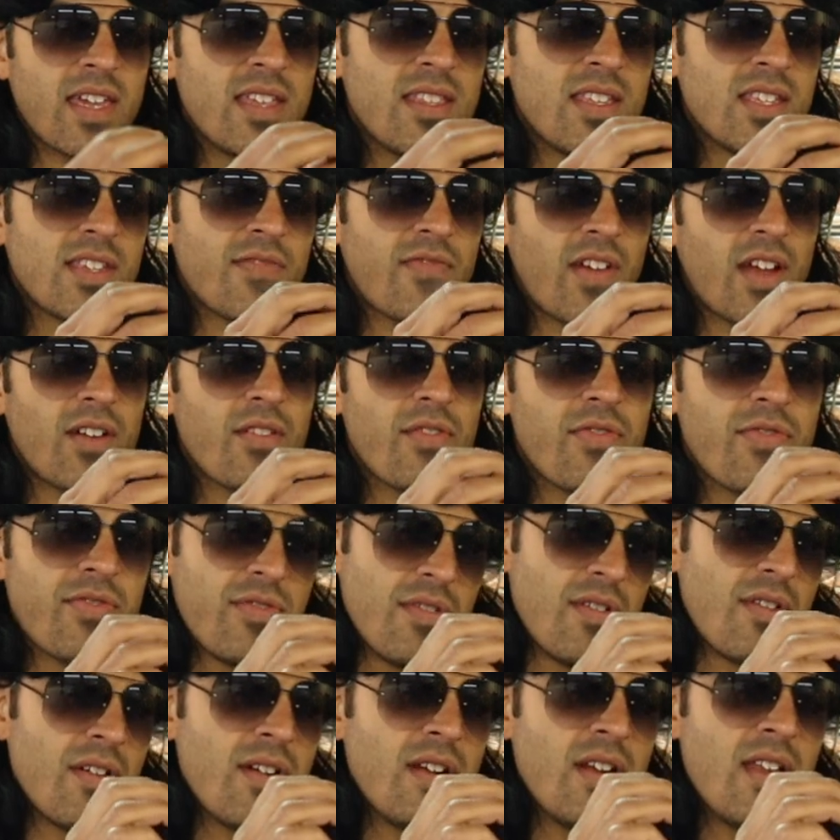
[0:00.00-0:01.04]
like in this final
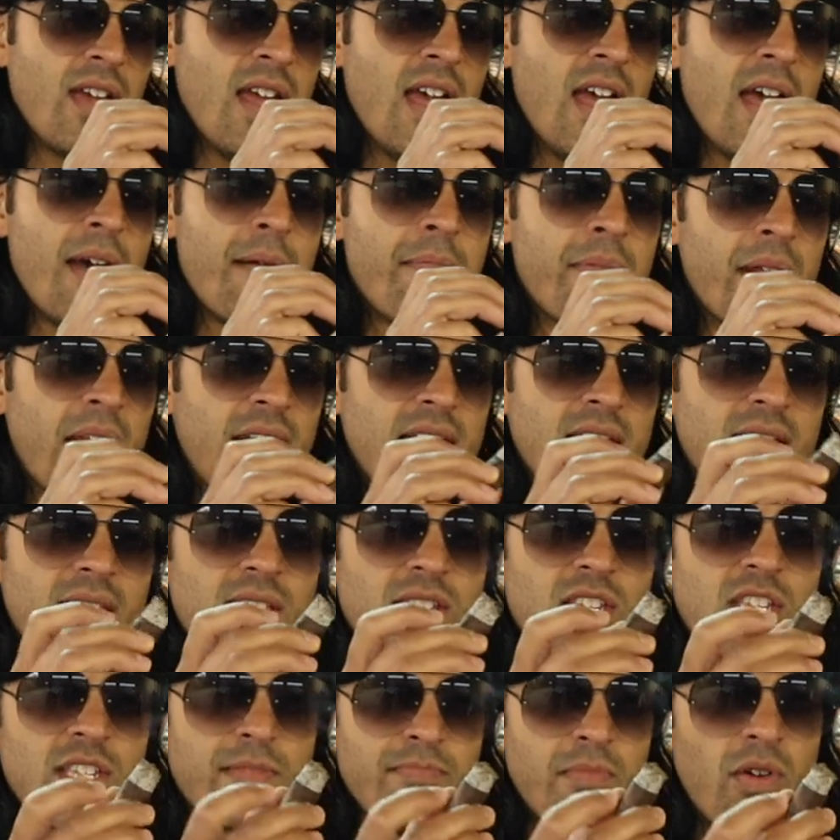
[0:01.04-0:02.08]
third, but I did
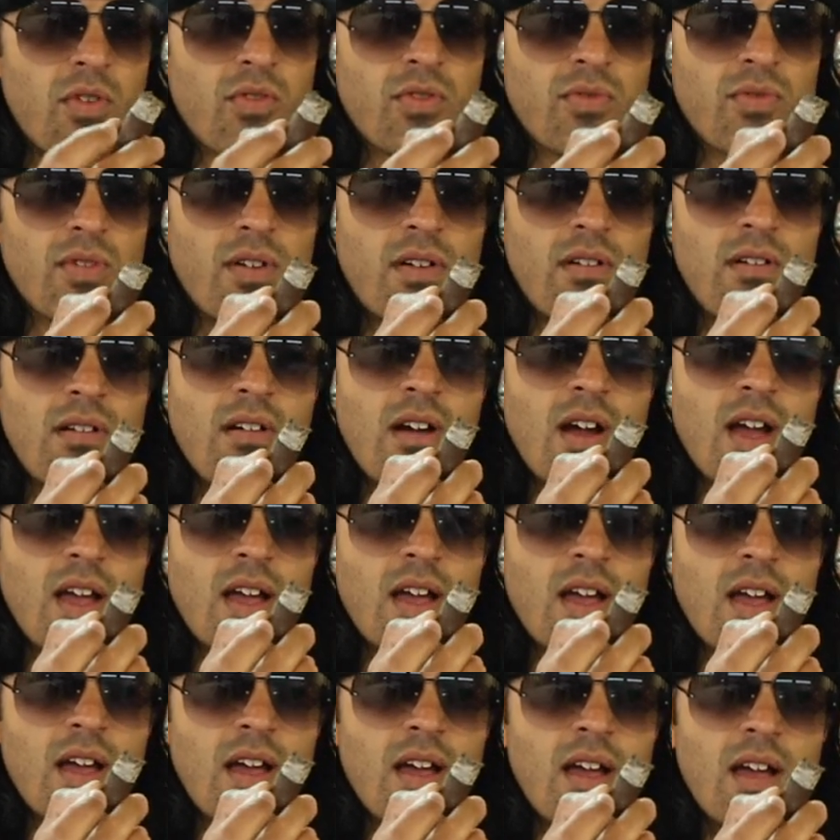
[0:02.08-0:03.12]
the smoke roll,
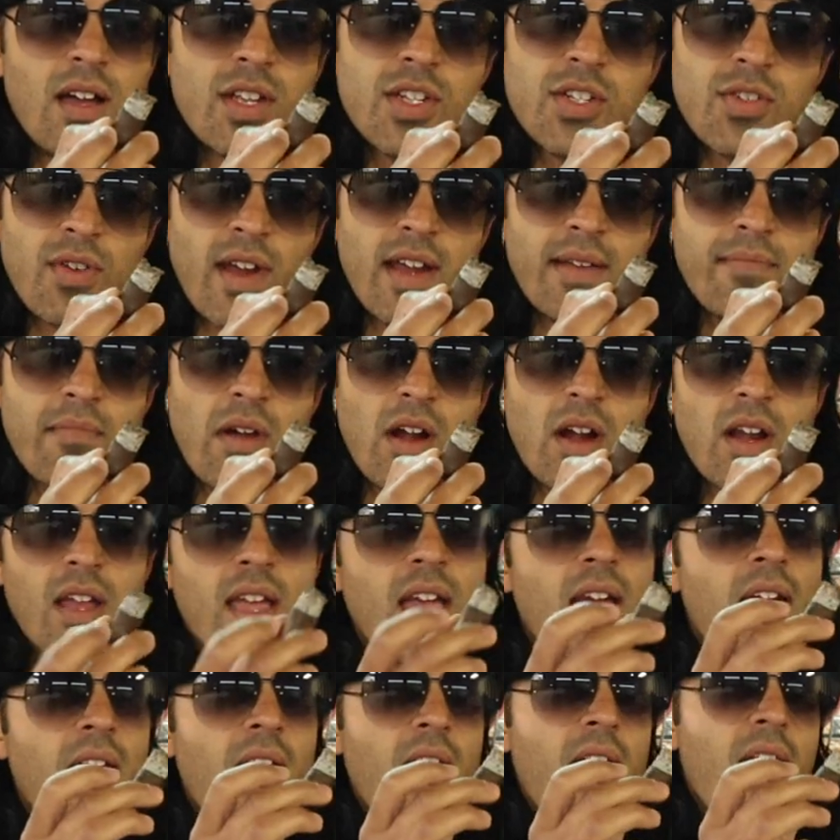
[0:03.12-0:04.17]

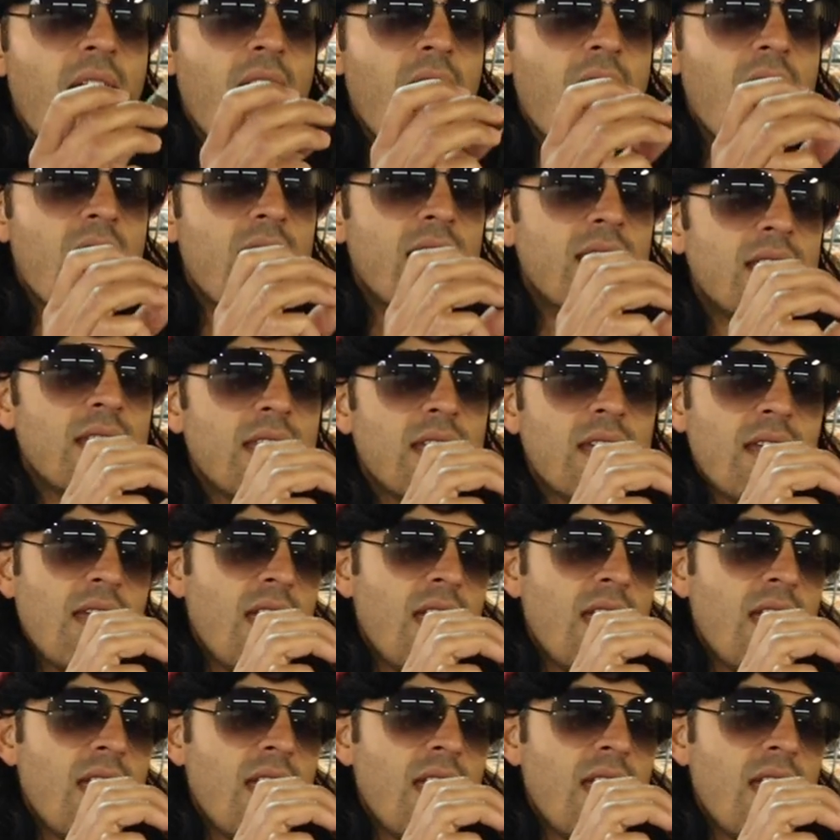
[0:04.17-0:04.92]
trademark, and